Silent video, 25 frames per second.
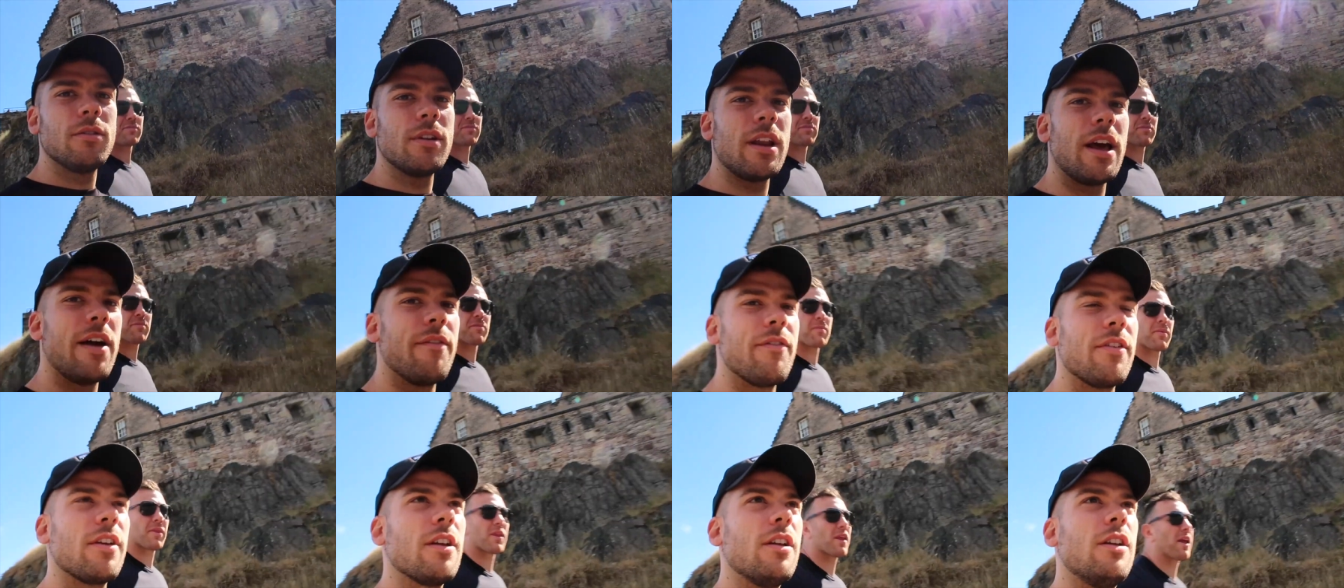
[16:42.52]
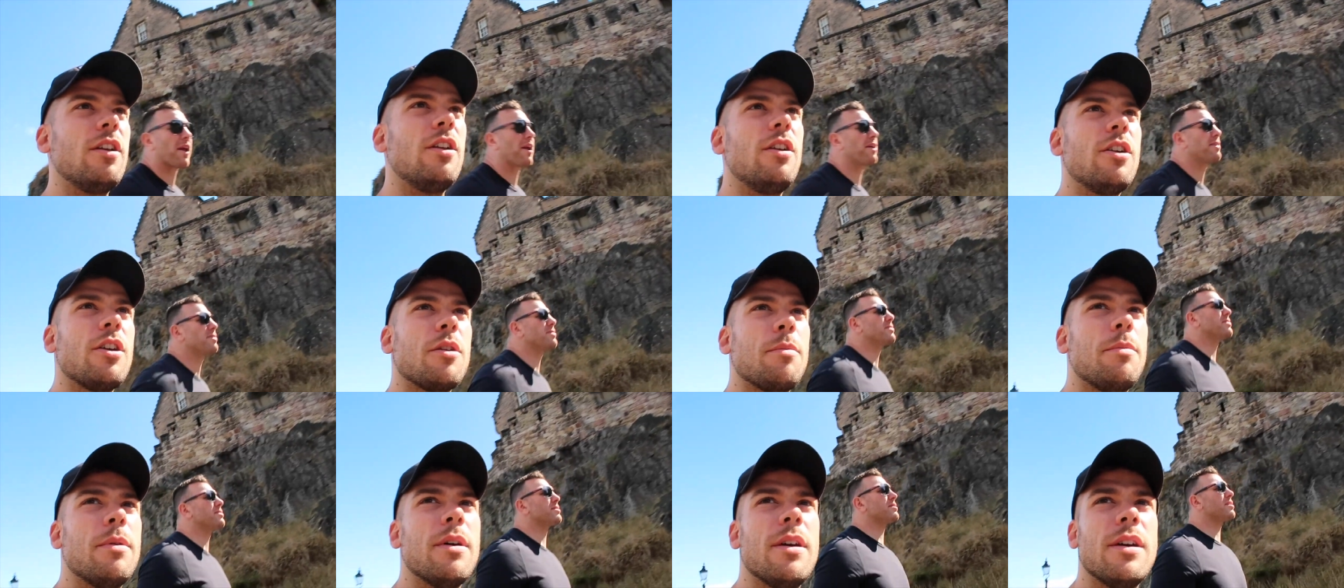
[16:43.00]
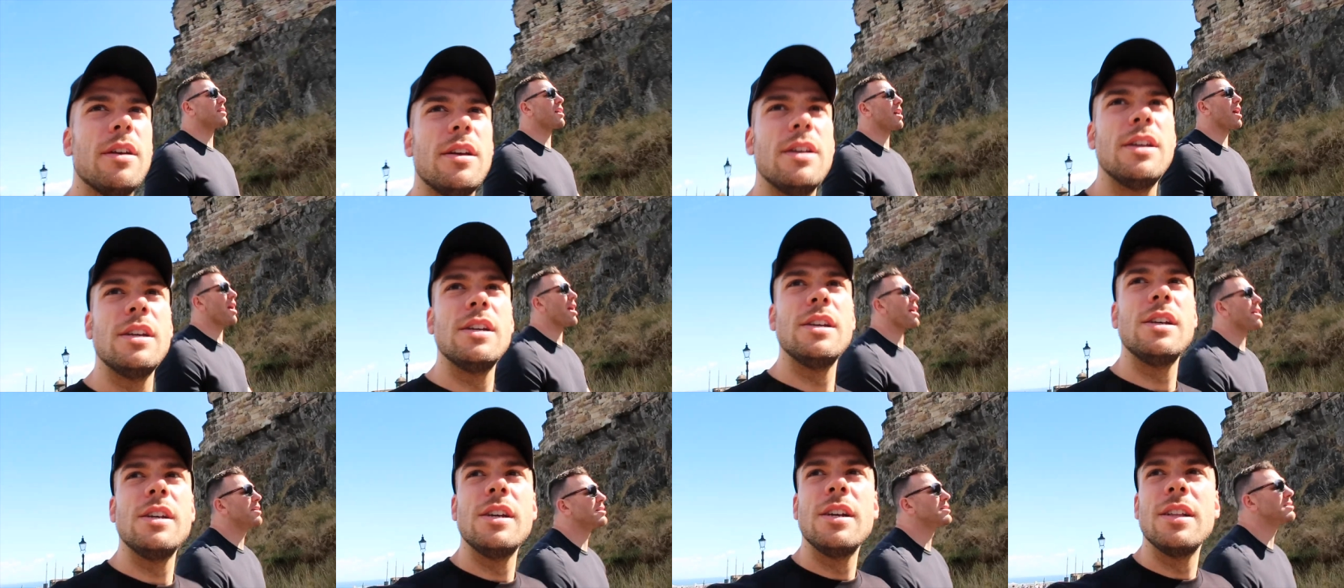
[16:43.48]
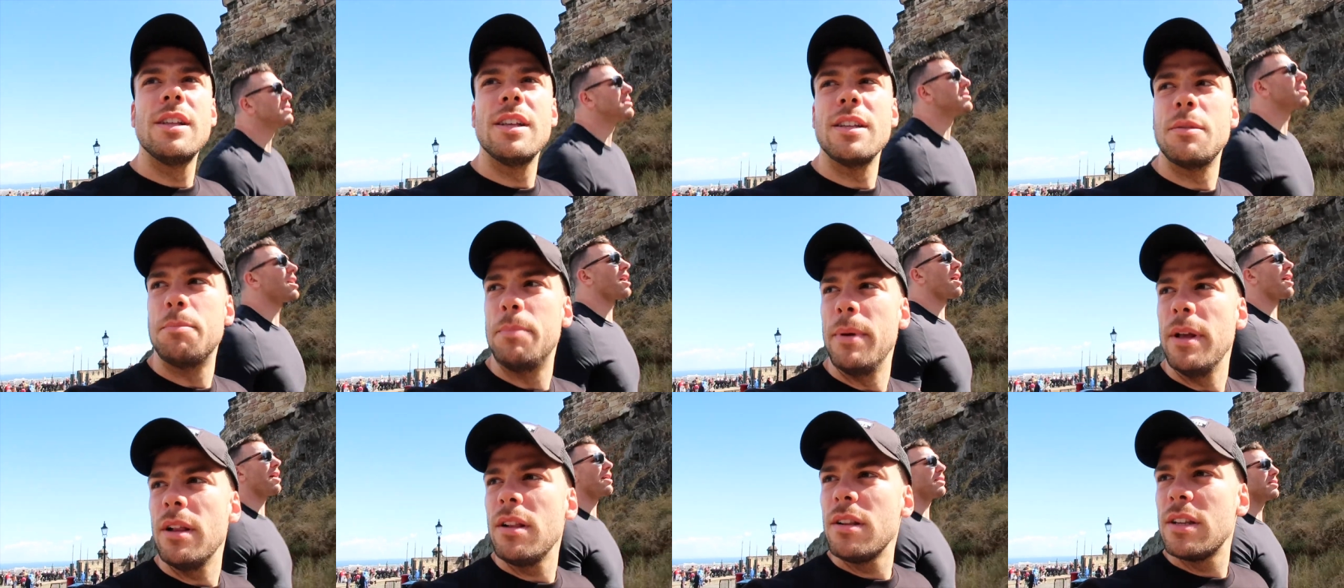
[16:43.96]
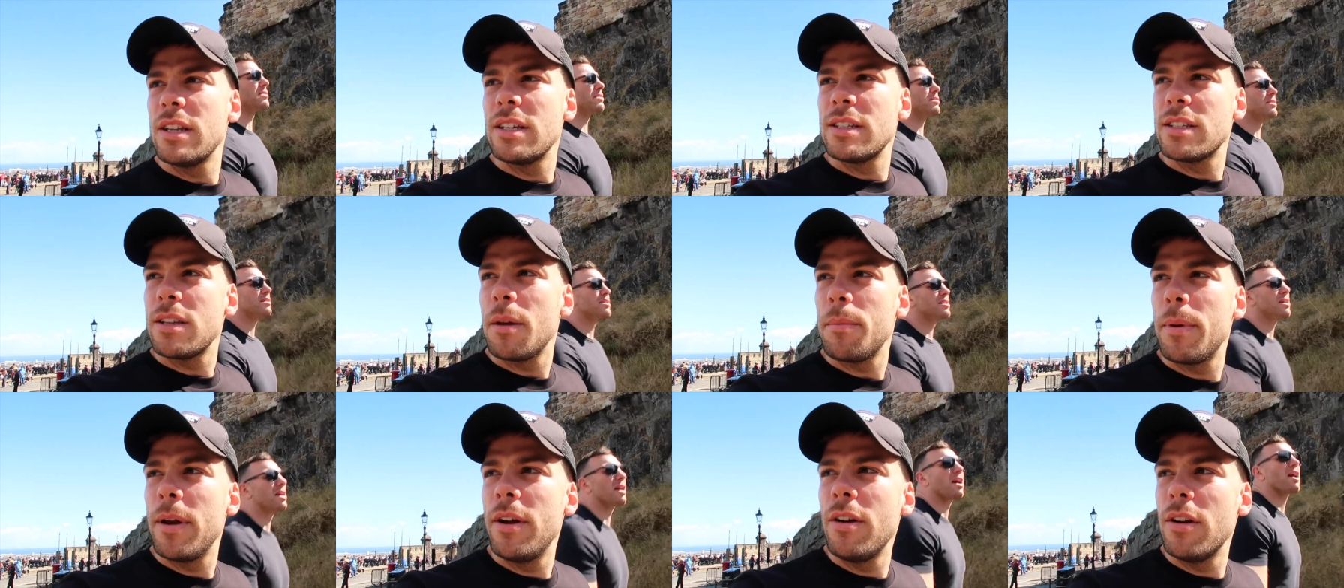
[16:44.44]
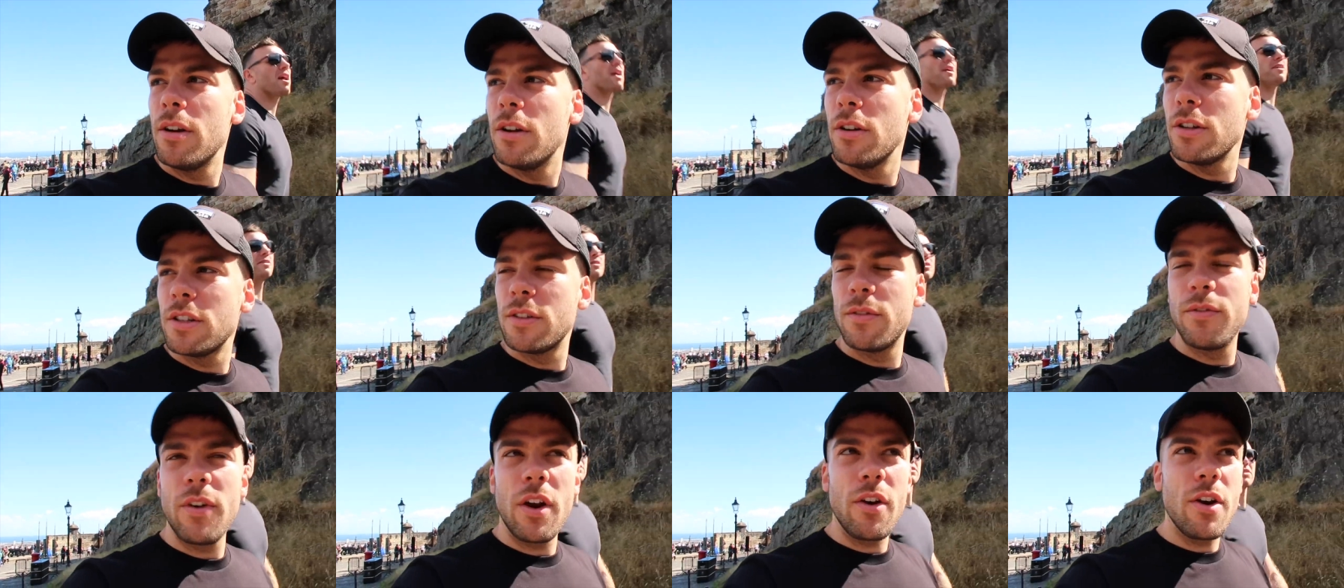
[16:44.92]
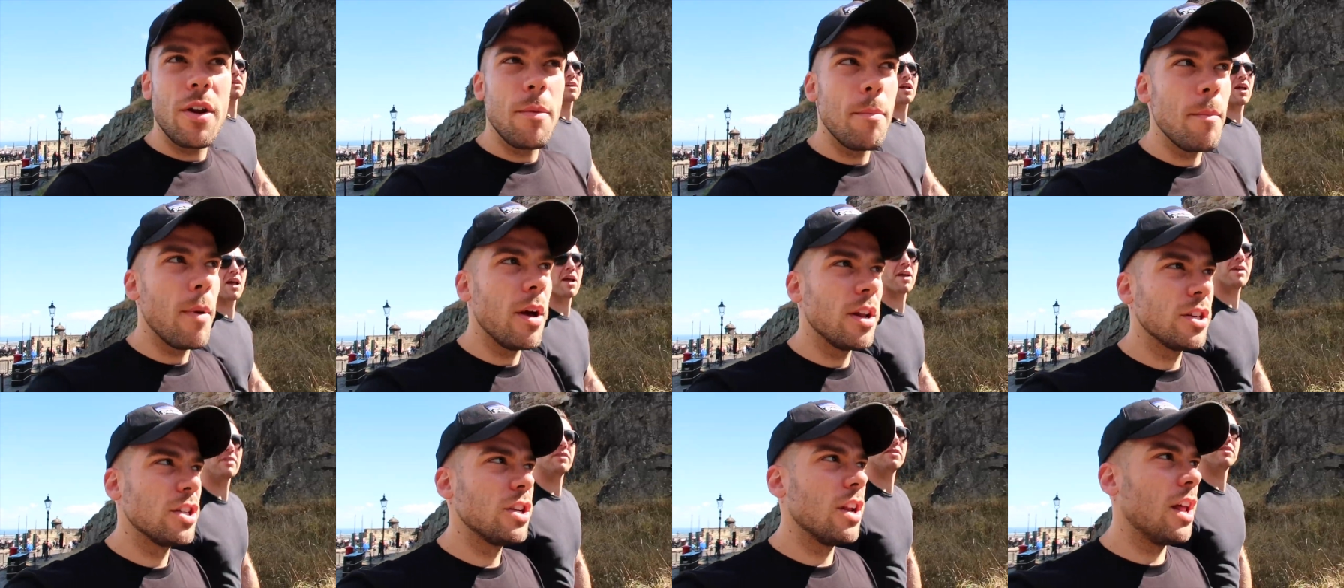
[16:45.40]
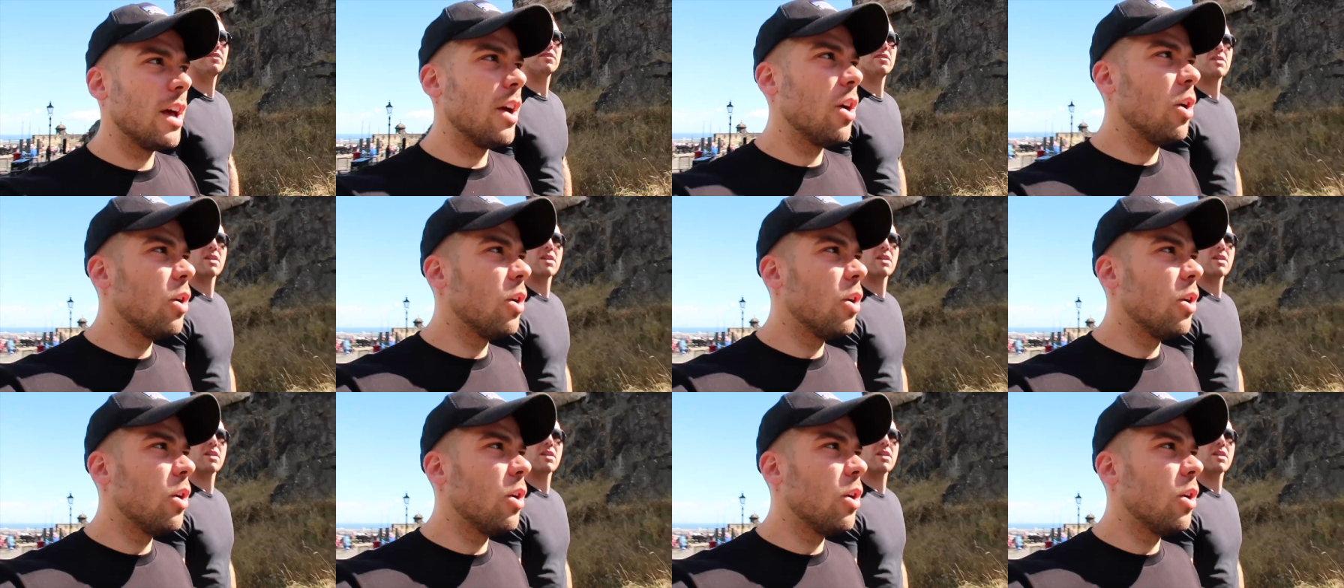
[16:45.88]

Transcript: and having a look, but there's buildings up here. It looks very much like